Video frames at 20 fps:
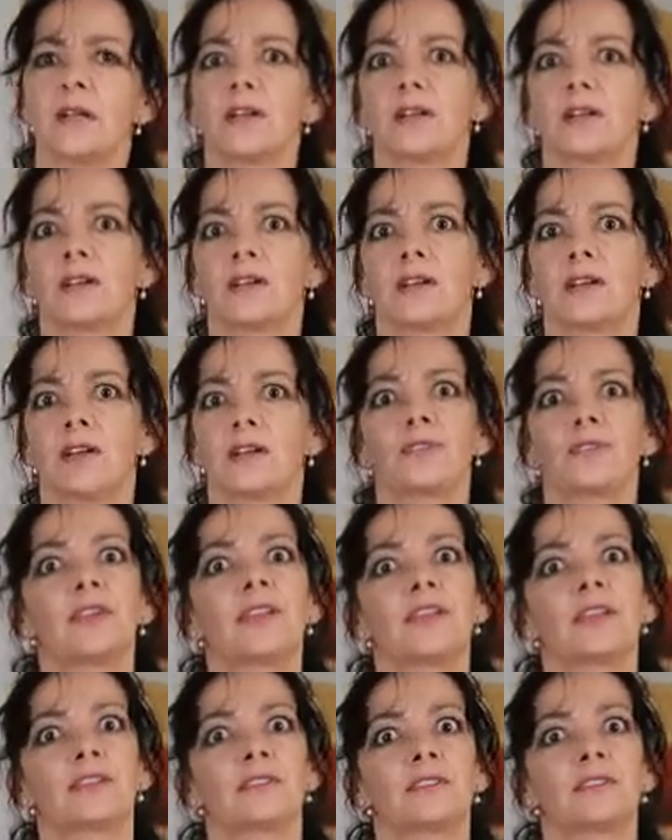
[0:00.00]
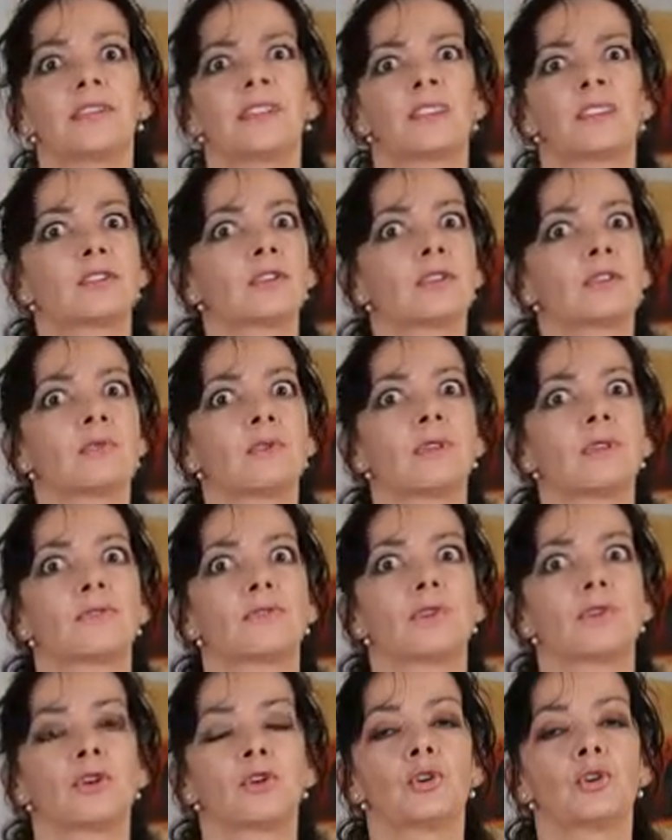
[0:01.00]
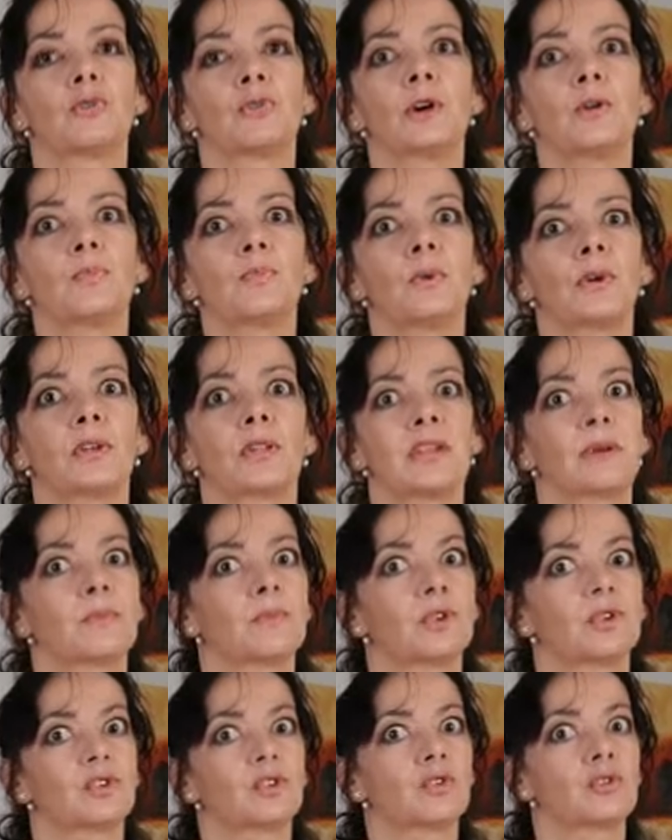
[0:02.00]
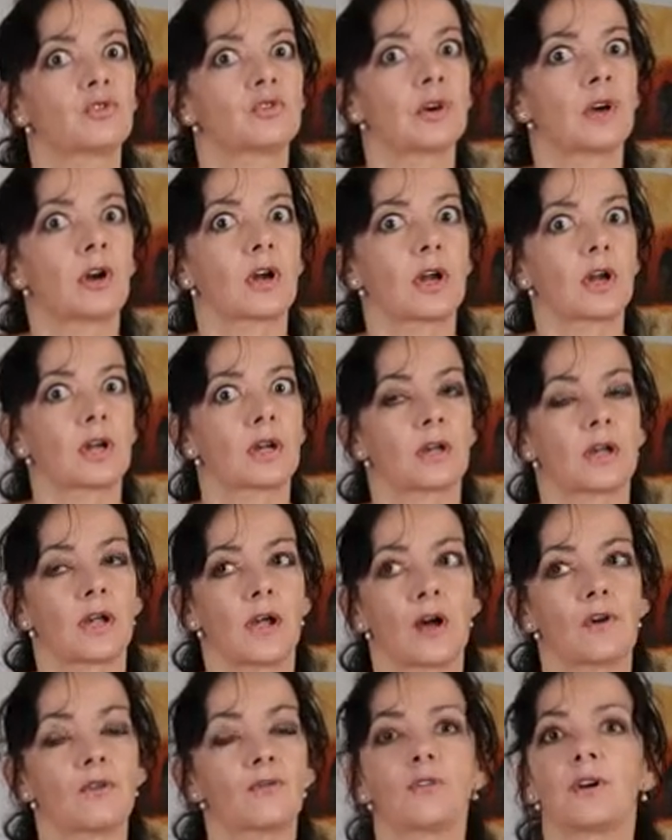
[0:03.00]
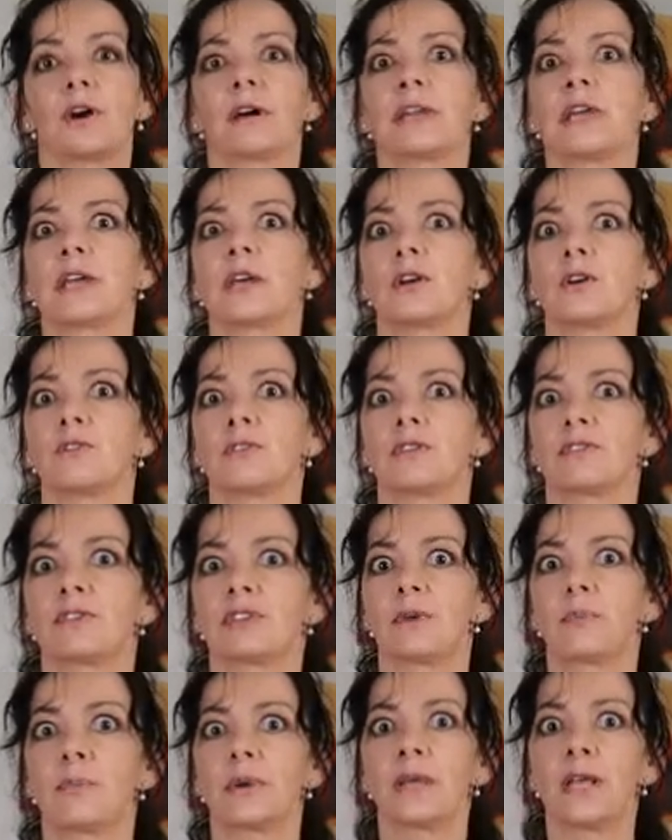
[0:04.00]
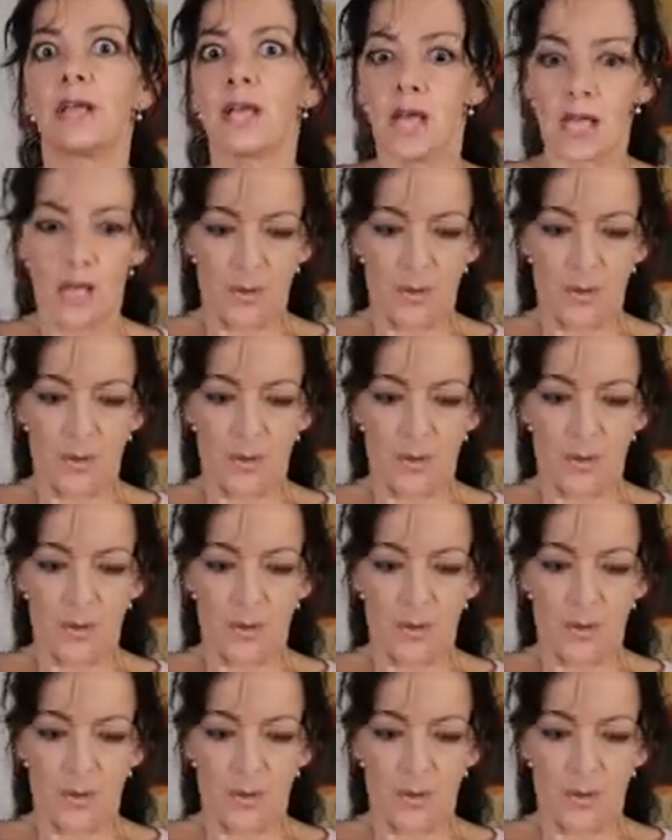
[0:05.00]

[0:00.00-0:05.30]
I think they certainly will for Europe, but I'm not sure how far they go with shipping.